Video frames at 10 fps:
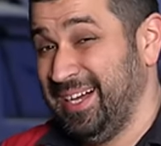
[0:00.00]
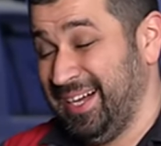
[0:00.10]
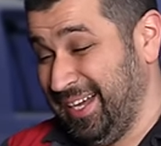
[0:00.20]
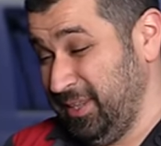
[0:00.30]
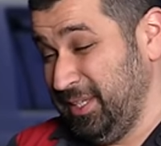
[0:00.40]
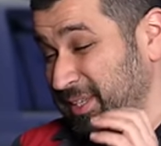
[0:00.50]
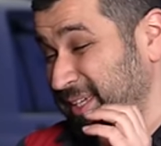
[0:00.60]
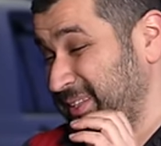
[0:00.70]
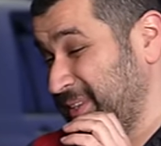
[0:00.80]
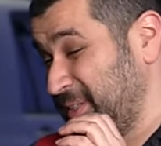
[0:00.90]
I think
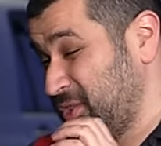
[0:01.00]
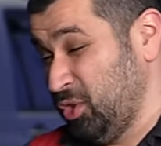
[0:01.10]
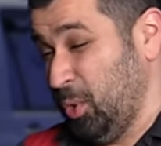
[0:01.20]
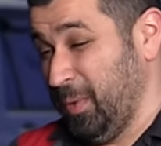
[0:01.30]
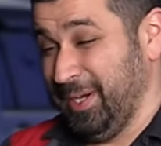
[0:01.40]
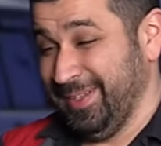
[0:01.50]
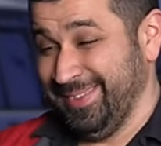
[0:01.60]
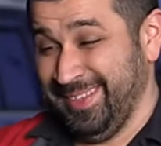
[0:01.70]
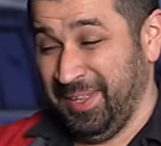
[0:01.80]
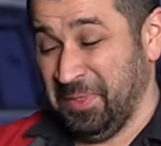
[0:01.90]
they did this so
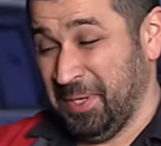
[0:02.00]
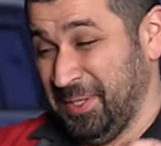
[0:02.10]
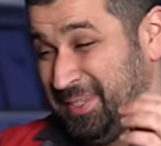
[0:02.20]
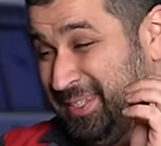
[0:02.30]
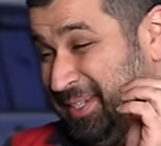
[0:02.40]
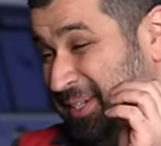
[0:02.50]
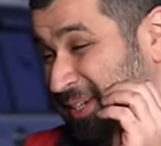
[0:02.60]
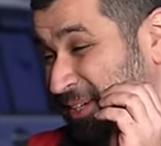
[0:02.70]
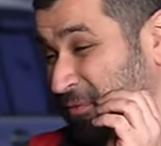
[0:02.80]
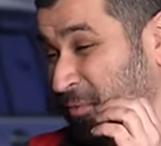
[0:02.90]
well that
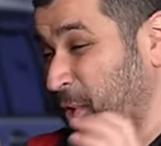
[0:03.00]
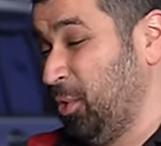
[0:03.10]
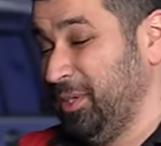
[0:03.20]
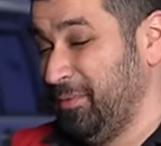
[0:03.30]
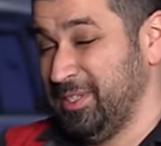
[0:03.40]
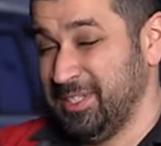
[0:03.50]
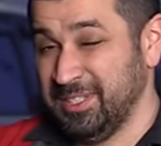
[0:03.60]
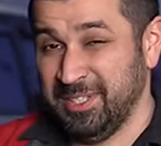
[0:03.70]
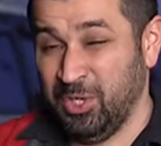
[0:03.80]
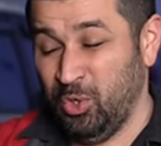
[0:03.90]
if you've owned the V
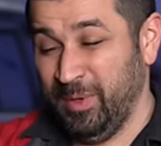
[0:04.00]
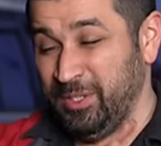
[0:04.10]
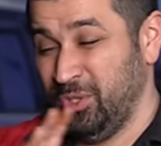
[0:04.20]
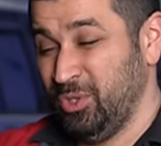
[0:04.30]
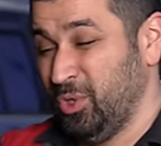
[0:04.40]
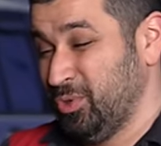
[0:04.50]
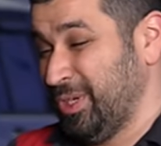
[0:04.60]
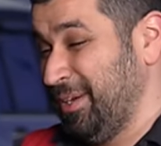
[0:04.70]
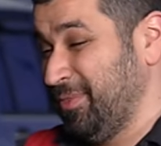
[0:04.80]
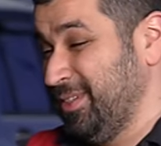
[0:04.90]
six Tacoma and you go
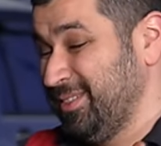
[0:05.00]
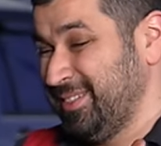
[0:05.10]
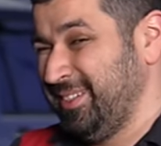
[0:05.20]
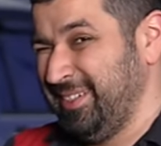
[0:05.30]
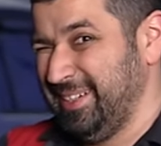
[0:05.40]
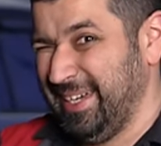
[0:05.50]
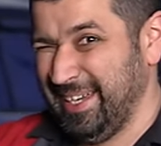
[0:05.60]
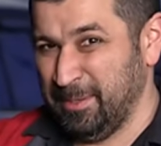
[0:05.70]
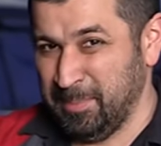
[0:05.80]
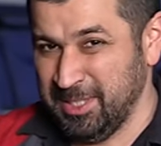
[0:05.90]
drive this, you're not
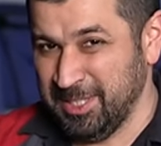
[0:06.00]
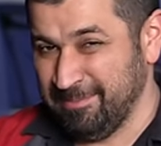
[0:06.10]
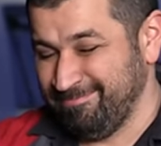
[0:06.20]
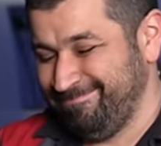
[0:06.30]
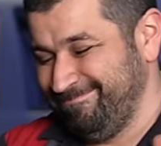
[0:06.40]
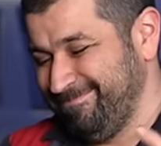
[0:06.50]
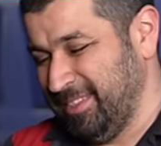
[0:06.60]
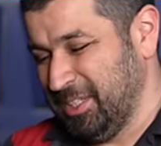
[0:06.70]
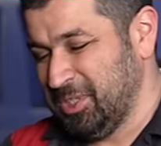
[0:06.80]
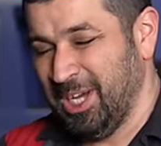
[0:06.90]
going to miss it.
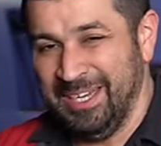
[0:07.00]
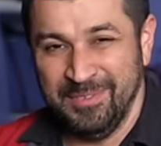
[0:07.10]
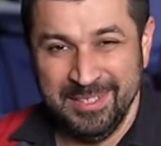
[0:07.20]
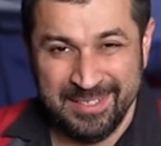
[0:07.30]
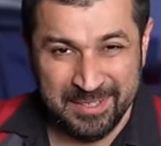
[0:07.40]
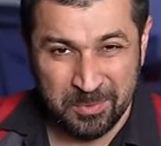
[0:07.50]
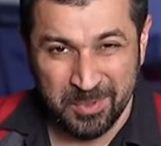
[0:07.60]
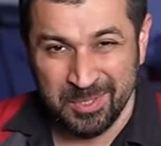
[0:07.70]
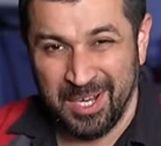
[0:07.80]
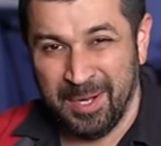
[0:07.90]
Let's dive in and
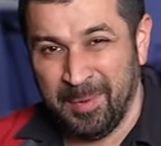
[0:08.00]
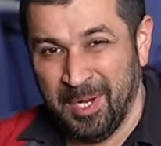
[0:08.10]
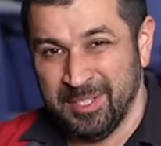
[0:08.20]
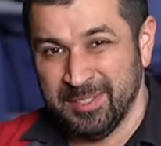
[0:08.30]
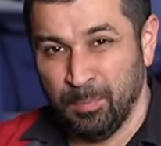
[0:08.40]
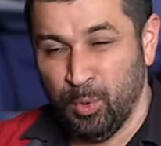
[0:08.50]
we'll talk about it some